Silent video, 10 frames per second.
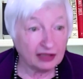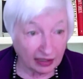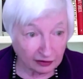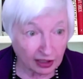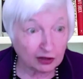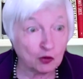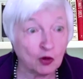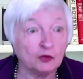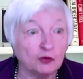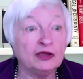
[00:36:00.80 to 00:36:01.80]
not like
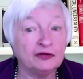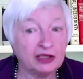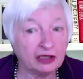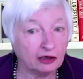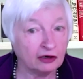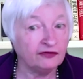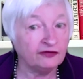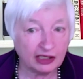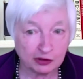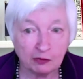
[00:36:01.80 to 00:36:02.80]
what we think of
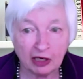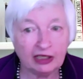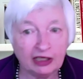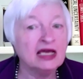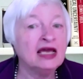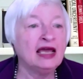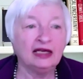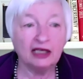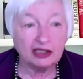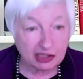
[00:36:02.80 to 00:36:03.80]
as money
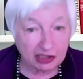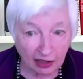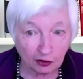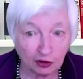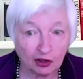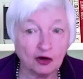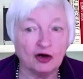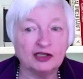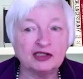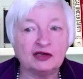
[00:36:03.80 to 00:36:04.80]
and it's not going to
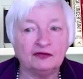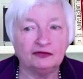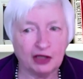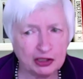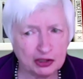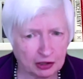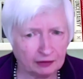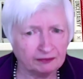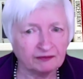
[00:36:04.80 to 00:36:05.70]
cause inflation.